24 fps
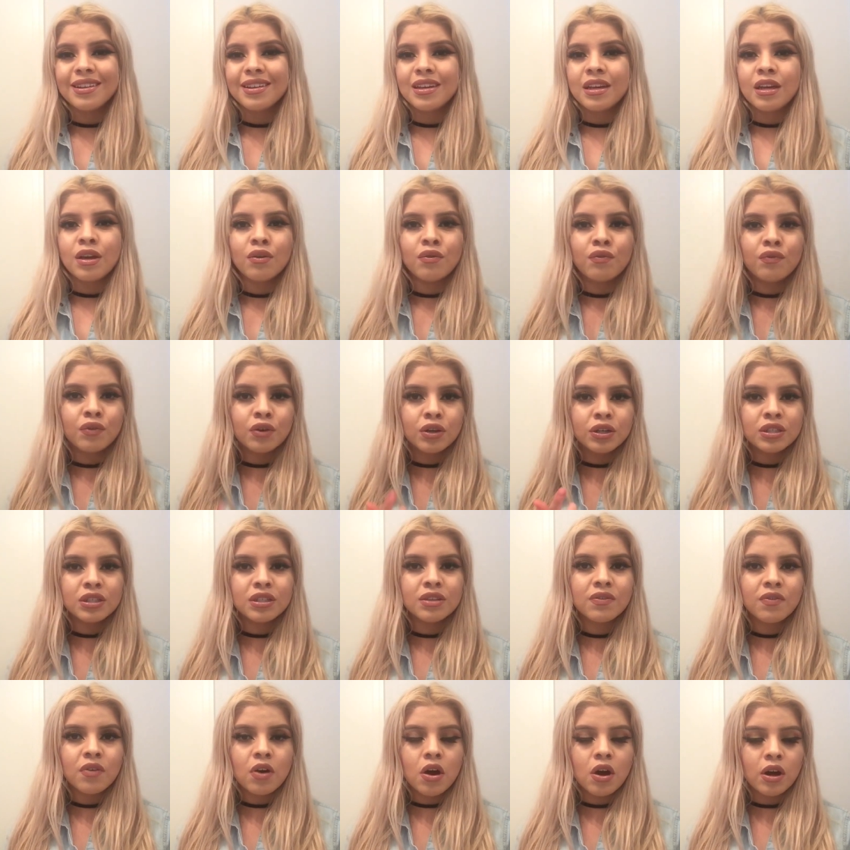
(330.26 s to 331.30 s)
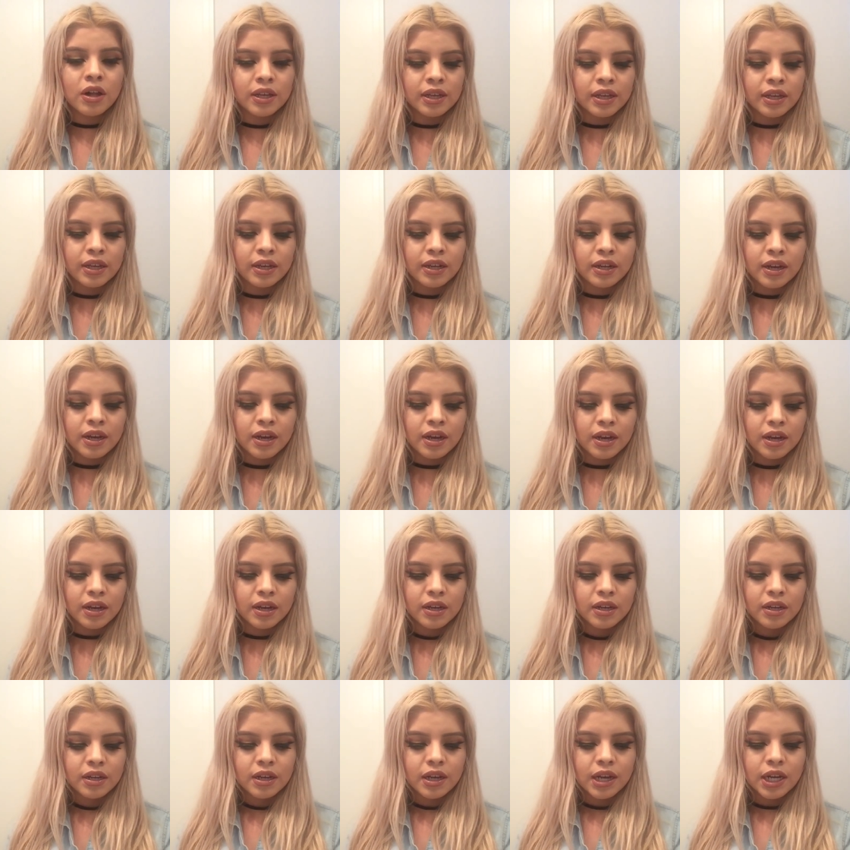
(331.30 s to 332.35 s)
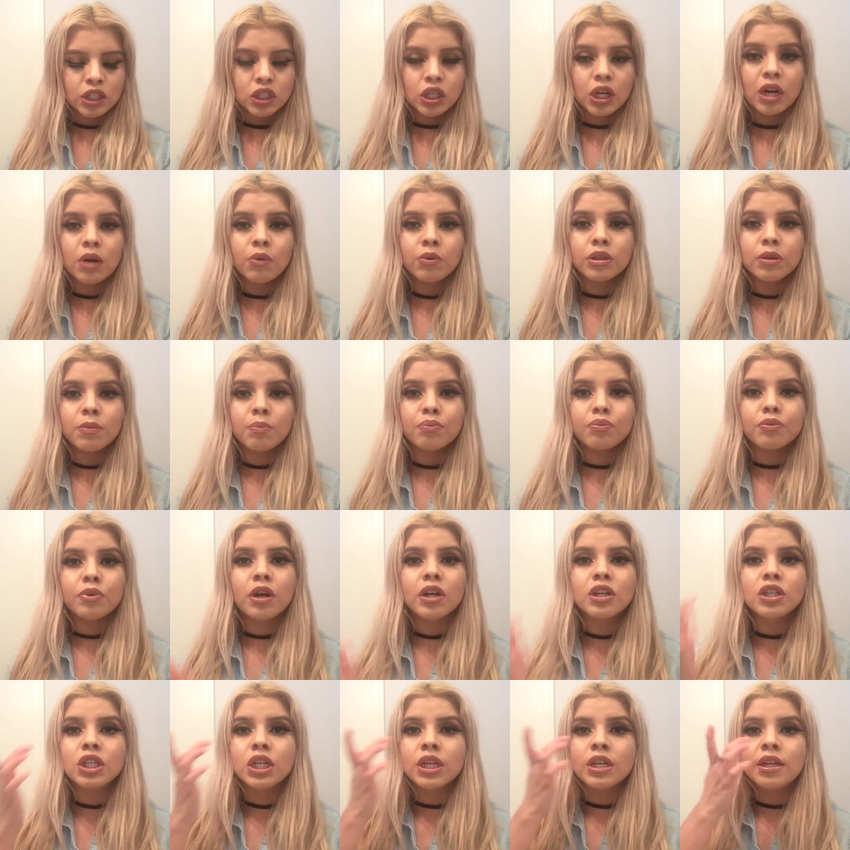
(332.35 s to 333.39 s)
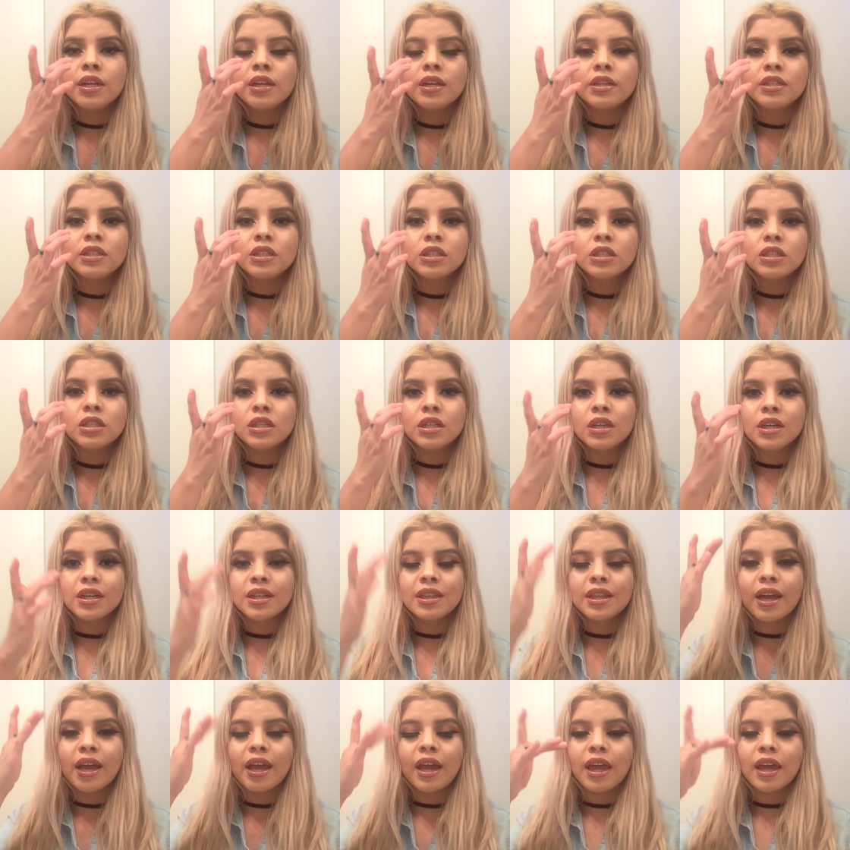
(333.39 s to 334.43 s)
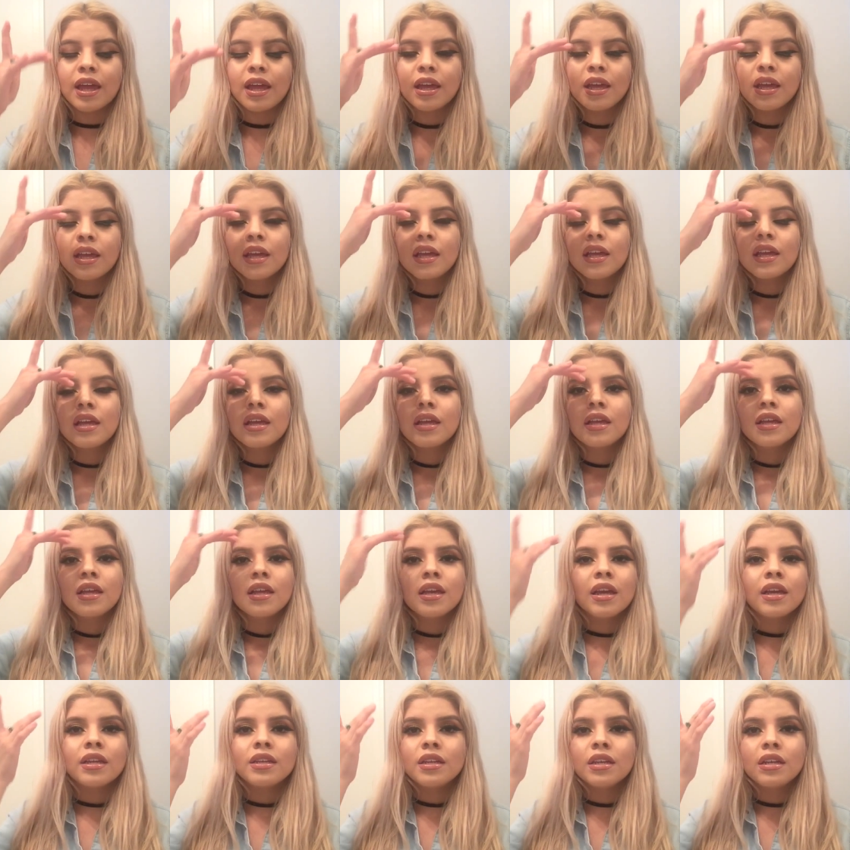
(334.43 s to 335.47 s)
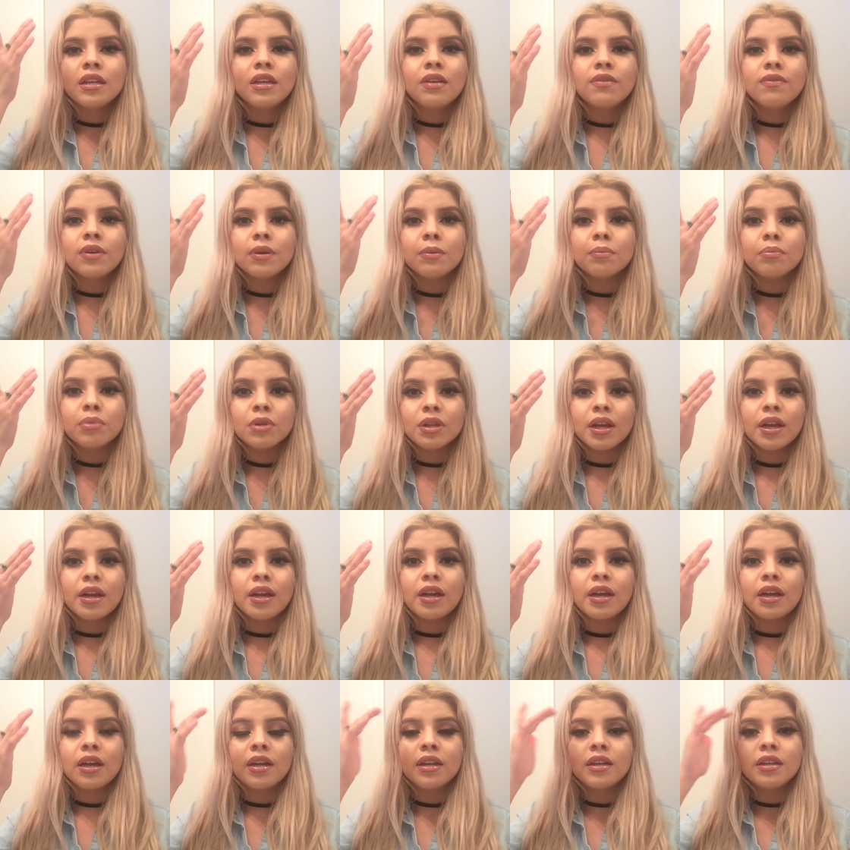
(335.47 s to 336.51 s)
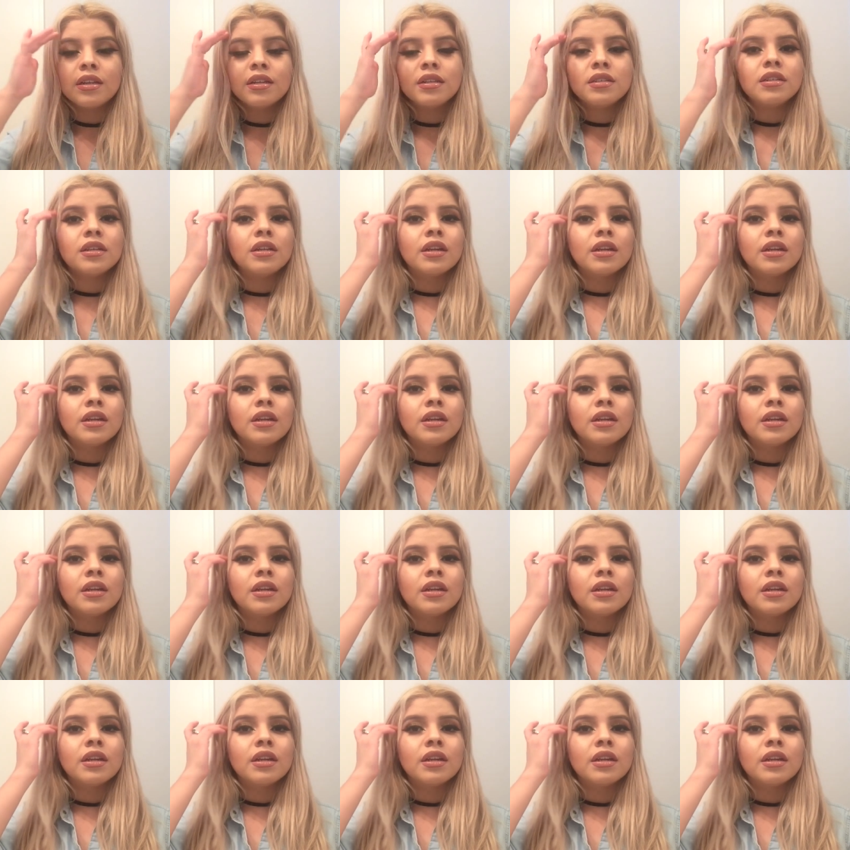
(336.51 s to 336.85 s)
first of all, I tried it with a brush and it just looked like it didn't even blend.